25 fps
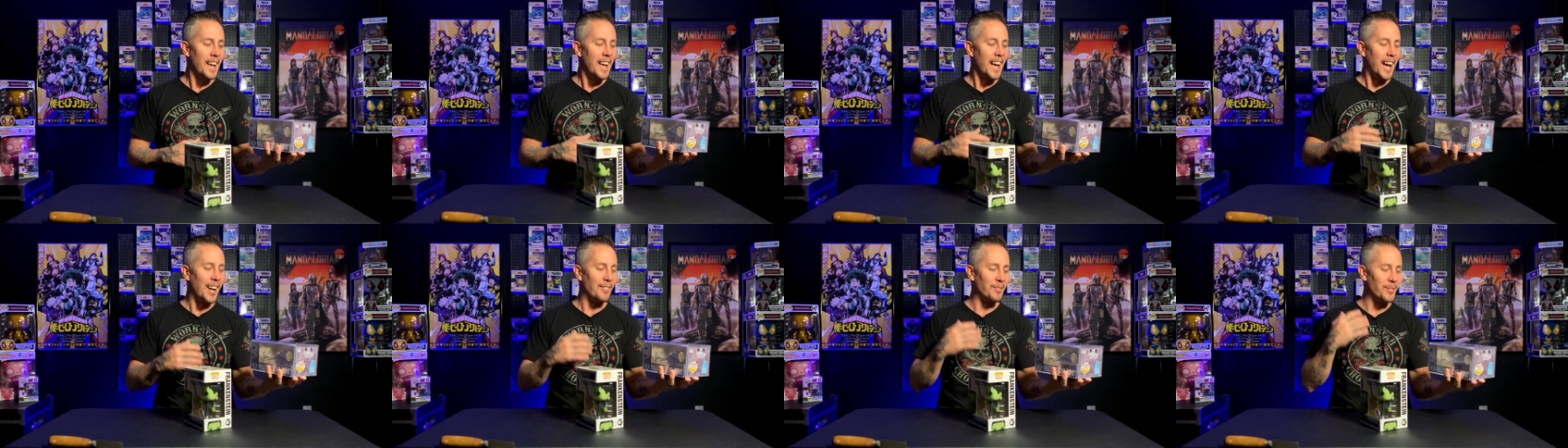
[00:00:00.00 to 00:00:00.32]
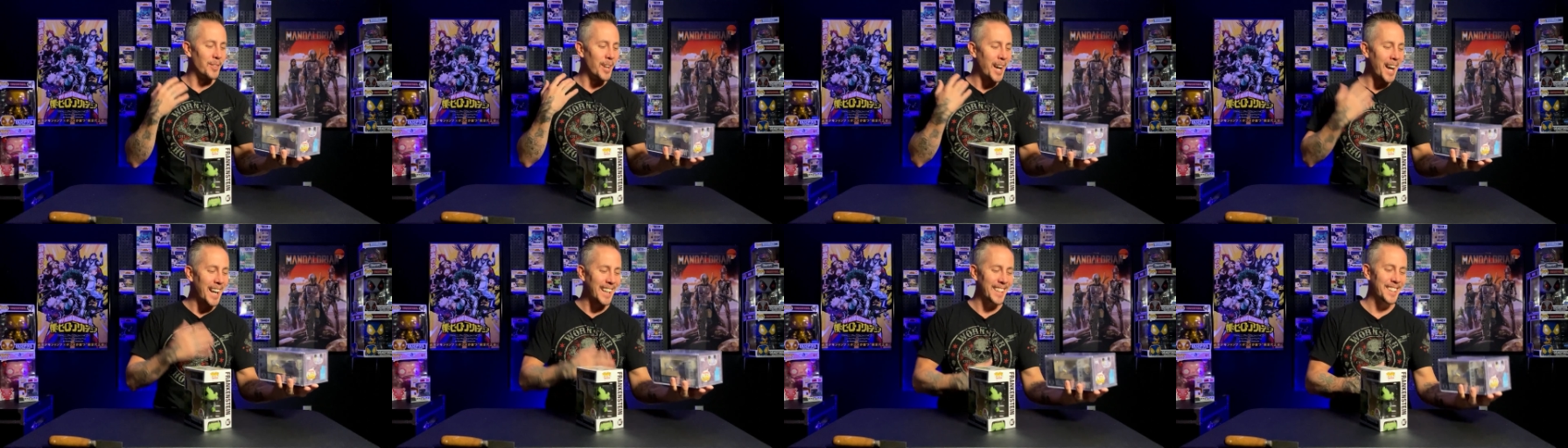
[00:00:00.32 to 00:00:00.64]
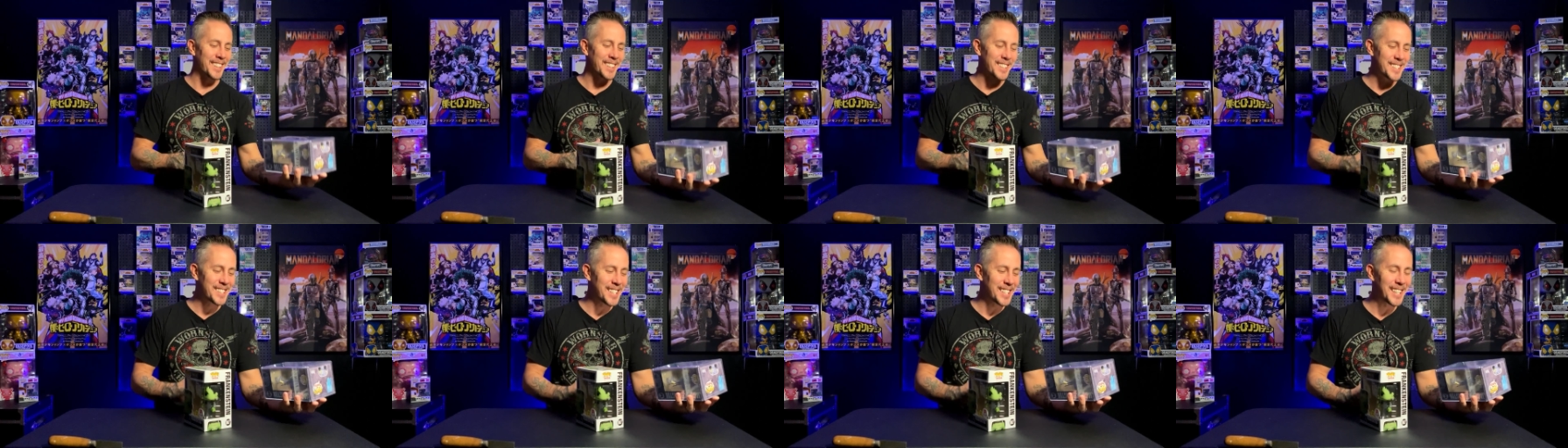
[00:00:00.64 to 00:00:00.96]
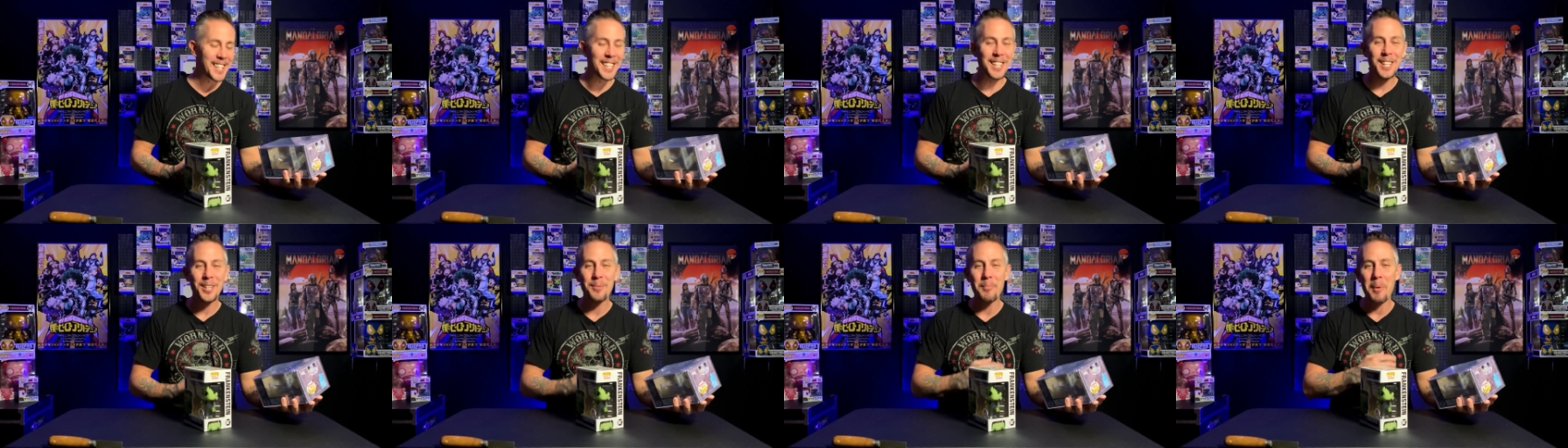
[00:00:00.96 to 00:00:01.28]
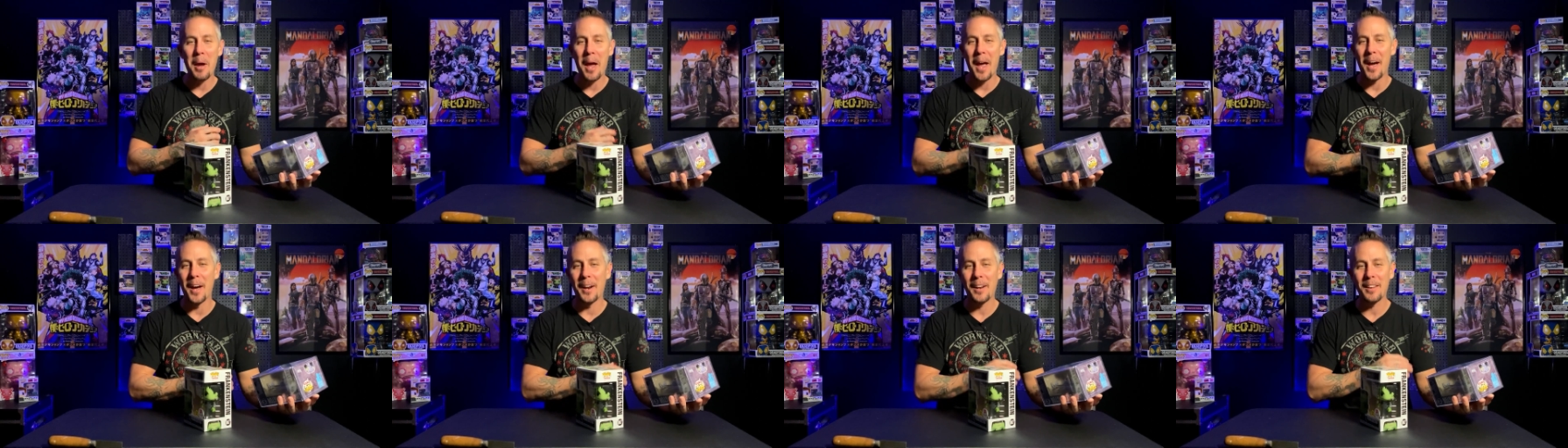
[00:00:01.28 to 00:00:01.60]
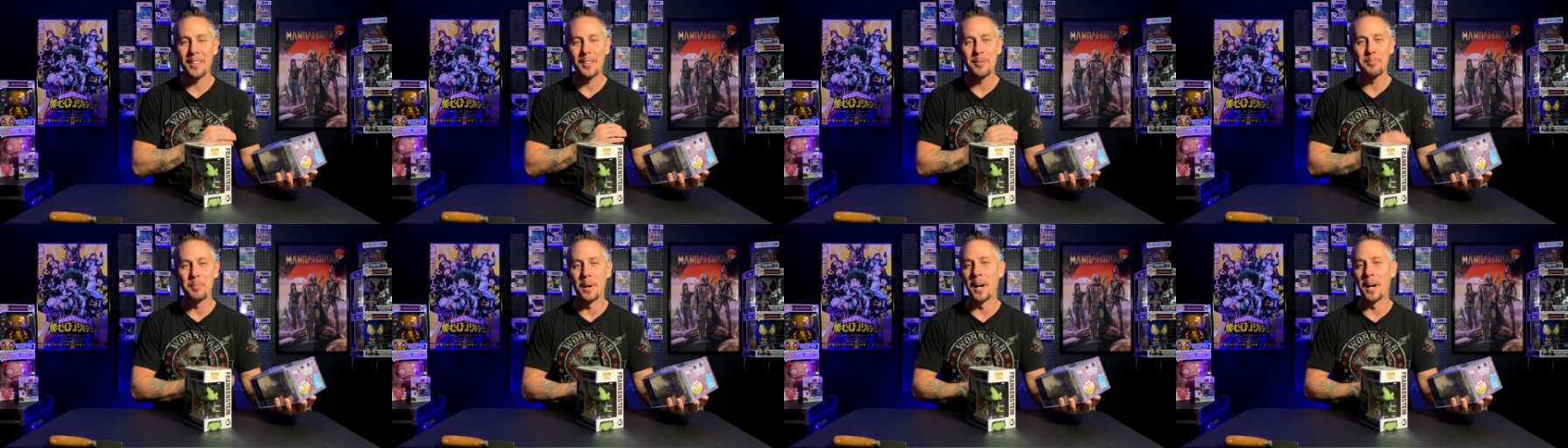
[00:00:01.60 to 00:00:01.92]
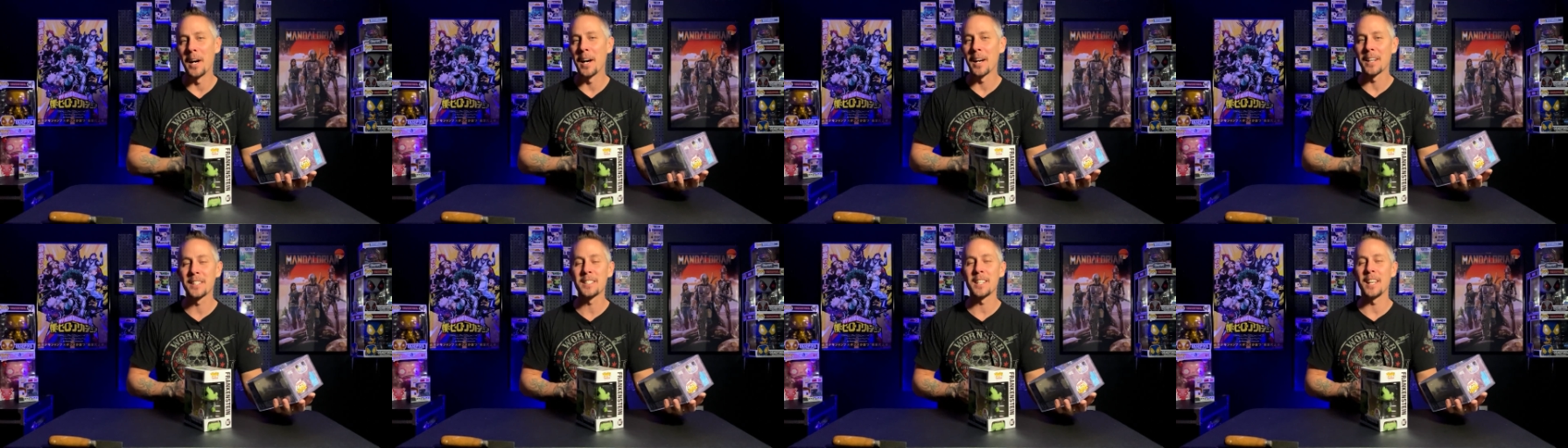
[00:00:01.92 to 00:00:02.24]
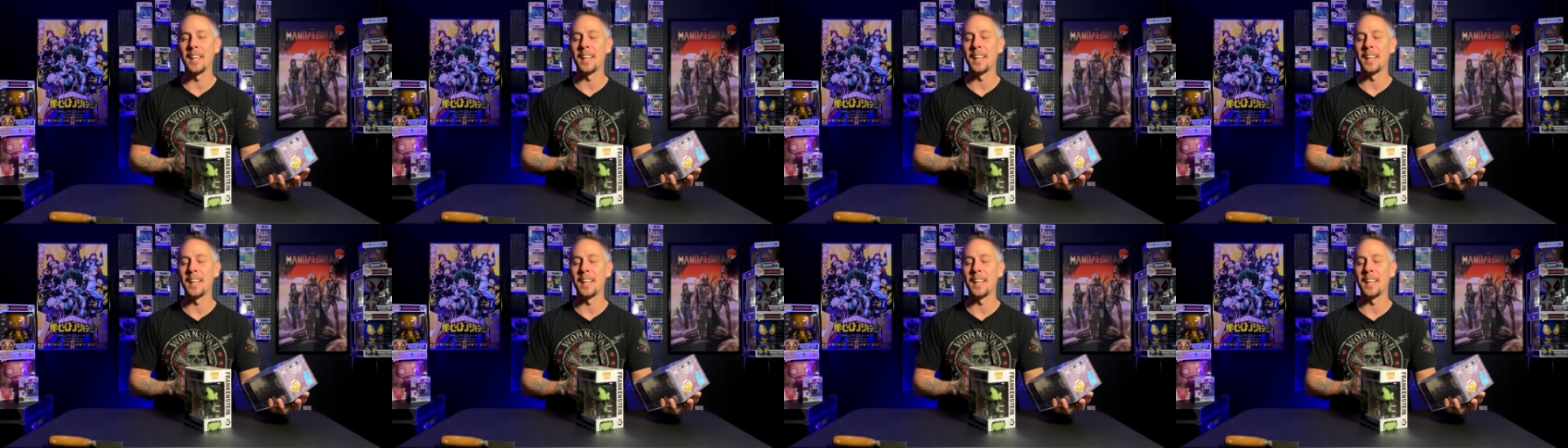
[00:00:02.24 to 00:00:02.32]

I'm not going to take him out of the box.